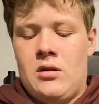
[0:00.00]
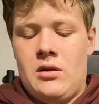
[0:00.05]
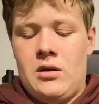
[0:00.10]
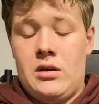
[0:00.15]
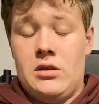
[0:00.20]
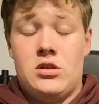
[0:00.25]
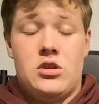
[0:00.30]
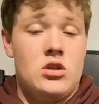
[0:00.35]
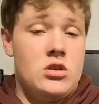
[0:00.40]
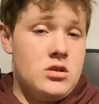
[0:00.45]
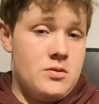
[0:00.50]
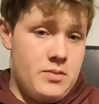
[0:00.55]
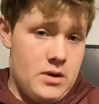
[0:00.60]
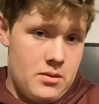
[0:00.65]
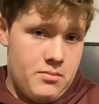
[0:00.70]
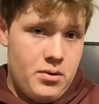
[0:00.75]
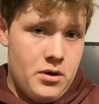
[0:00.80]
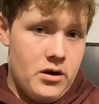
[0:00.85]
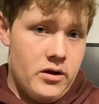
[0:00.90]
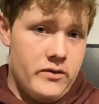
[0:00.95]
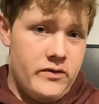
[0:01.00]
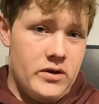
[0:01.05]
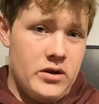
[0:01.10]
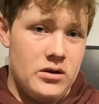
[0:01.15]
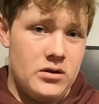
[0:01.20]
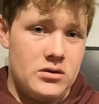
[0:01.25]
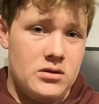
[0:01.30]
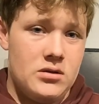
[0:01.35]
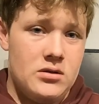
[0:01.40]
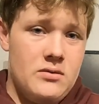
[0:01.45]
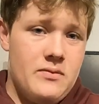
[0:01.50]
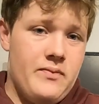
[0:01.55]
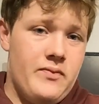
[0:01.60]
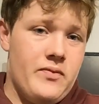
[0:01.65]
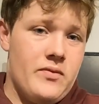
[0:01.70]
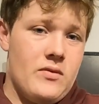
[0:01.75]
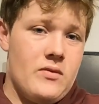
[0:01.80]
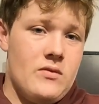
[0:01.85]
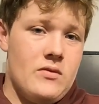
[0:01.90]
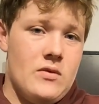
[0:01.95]
It's just about perfect.
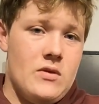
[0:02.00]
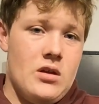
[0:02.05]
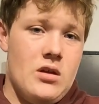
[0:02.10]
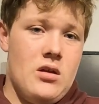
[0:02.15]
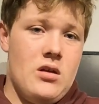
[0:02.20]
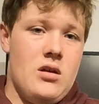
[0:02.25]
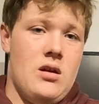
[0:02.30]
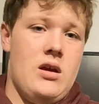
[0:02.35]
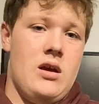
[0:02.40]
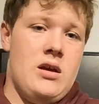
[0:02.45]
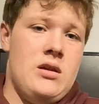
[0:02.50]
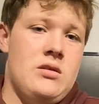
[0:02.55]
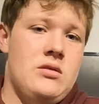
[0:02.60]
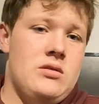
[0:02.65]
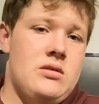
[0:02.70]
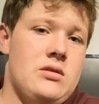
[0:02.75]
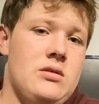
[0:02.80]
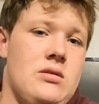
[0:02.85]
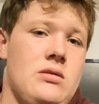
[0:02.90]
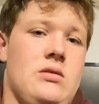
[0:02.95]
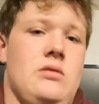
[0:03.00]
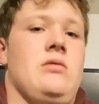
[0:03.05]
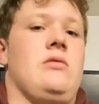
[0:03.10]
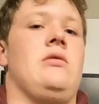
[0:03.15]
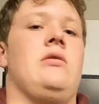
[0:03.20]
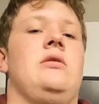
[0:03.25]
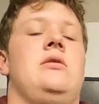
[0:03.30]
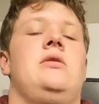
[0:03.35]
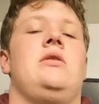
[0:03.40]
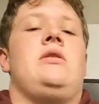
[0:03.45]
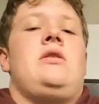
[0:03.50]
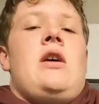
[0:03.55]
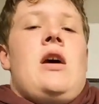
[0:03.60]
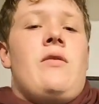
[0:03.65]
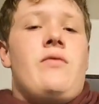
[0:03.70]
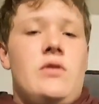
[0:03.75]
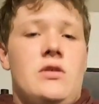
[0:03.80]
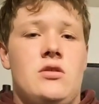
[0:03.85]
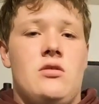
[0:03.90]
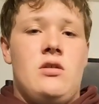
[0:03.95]
And this is
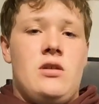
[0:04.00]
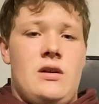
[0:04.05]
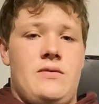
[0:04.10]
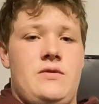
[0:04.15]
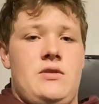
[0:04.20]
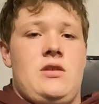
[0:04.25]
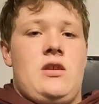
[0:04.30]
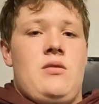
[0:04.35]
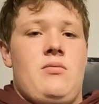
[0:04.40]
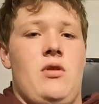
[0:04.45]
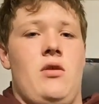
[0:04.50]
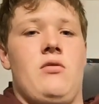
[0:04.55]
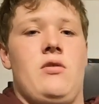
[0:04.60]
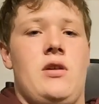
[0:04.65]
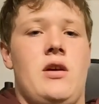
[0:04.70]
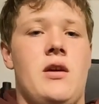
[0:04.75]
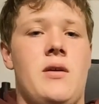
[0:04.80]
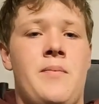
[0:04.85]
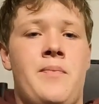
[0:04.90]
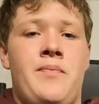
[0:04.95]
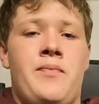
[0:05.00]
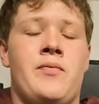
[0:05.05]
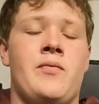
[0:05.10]
heavy, so I have to keep holding it.